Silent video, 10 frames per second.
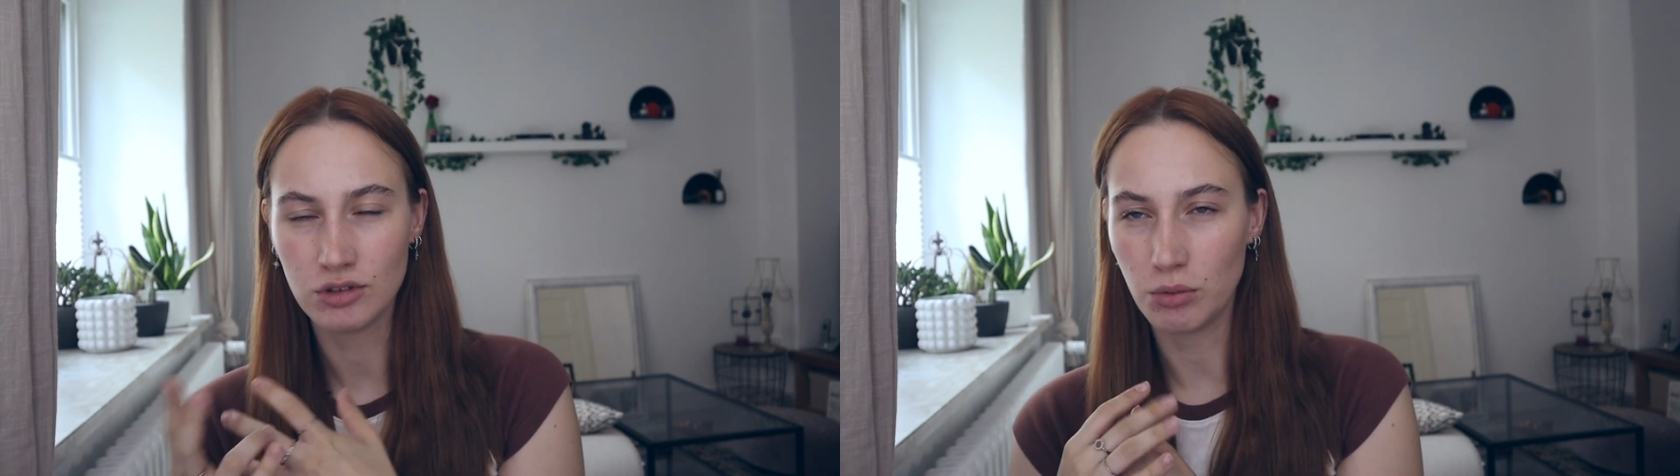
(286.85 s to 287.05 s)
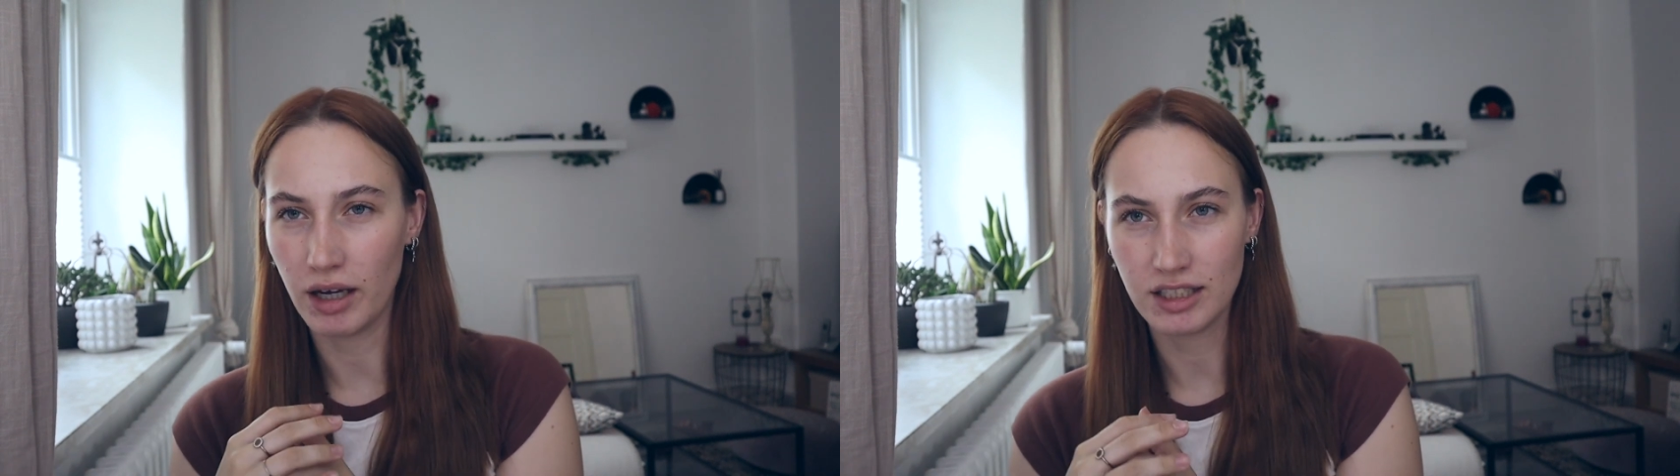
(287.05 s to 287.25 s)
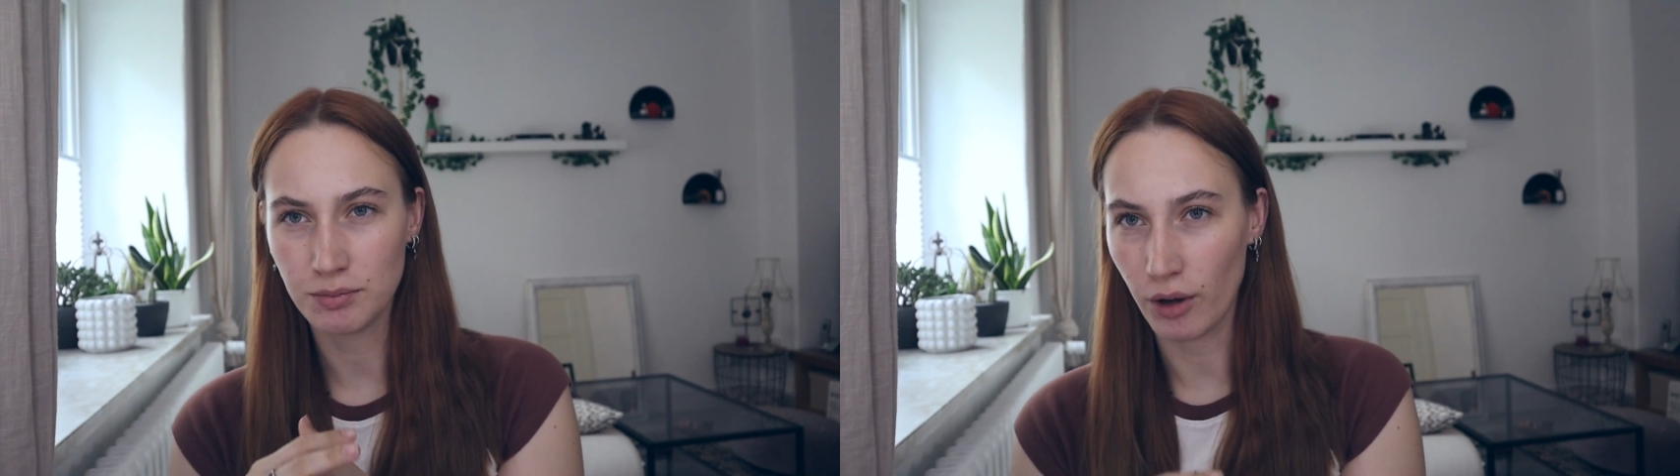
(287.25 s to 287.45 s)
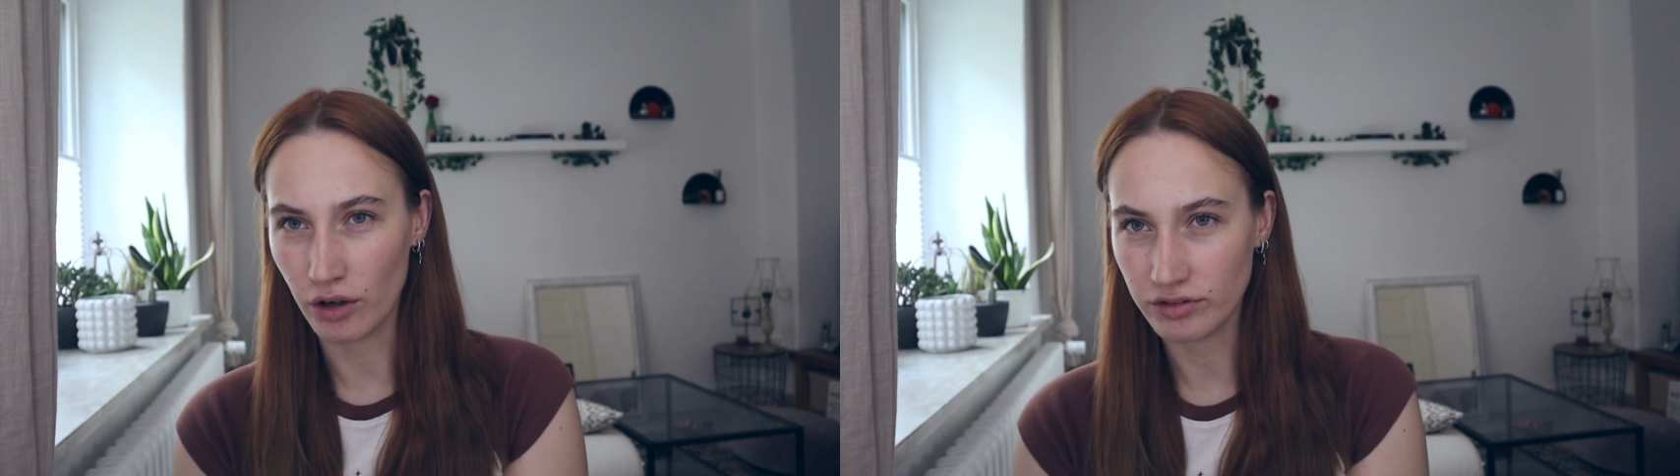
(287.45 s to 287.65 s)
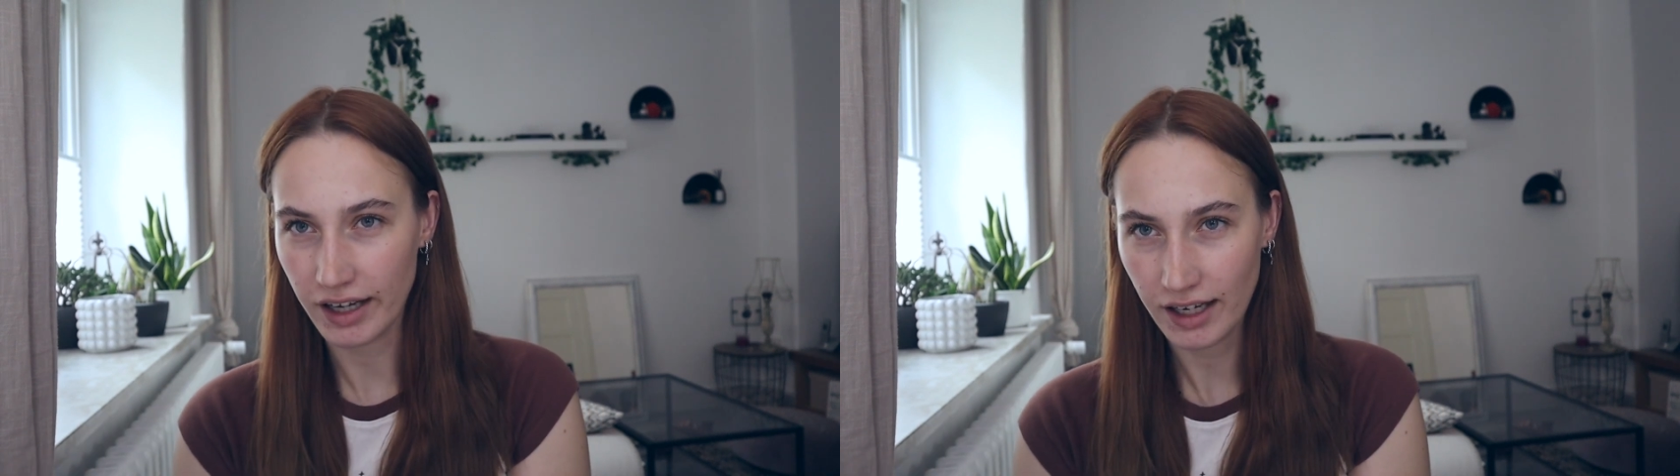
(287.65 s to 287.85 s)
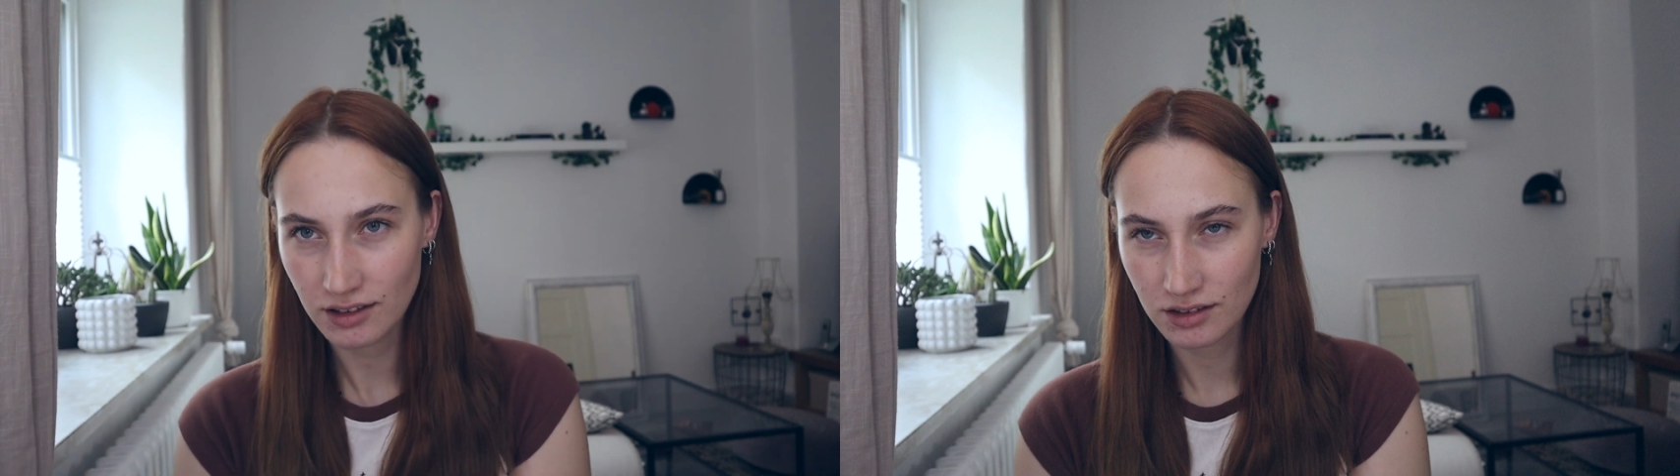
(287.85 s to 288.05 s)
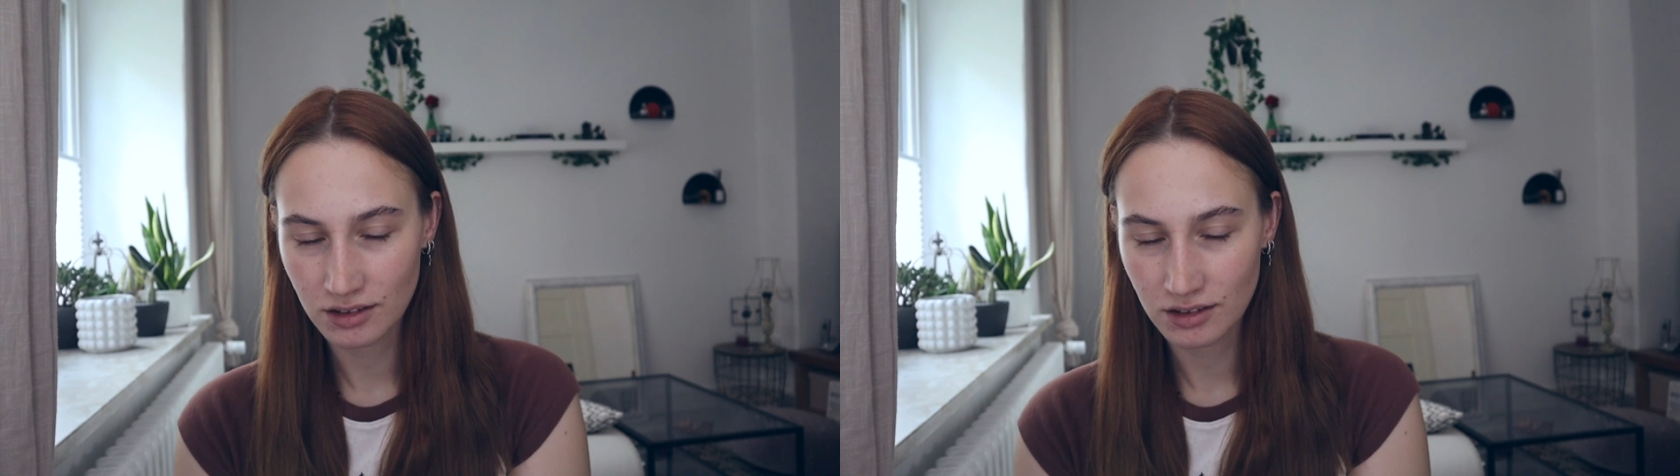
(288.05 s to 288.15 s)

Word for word: nobody's perfect.